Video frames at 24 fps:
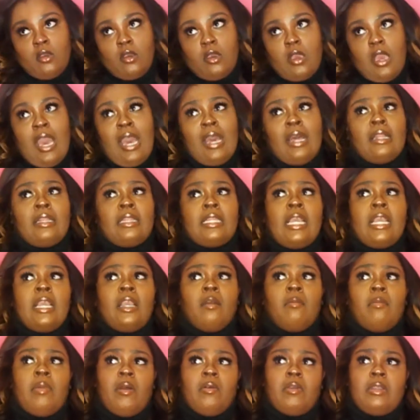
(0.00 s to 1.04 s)
I think
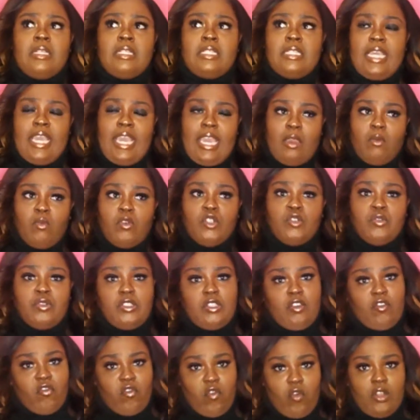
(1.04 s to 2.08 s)
about a day, which was the
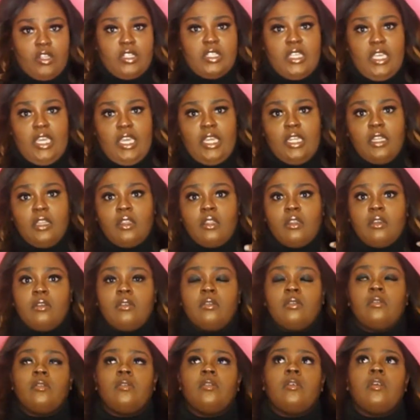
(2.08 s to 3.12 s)
14th.
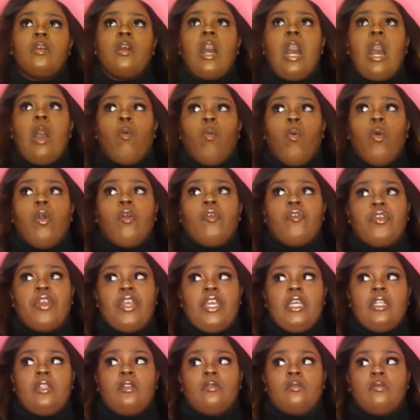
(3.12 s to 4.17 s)
I wore
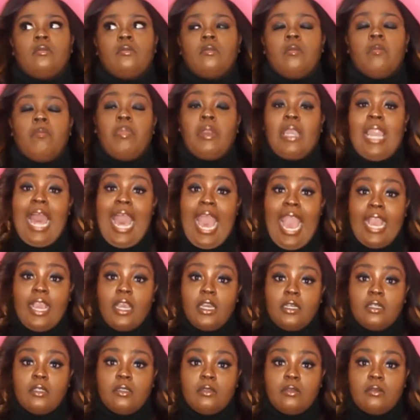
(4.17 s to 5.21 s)
it black.
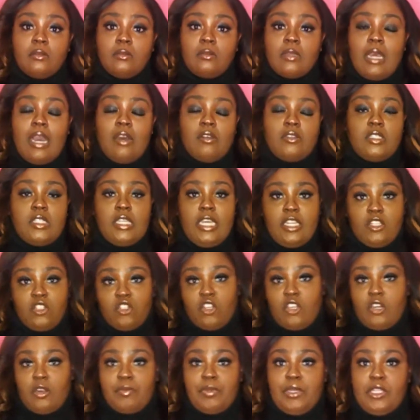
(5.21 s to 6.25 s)
I'll insert
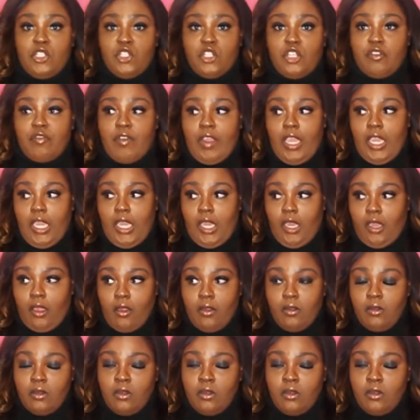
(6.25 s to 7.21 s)
a picture right here.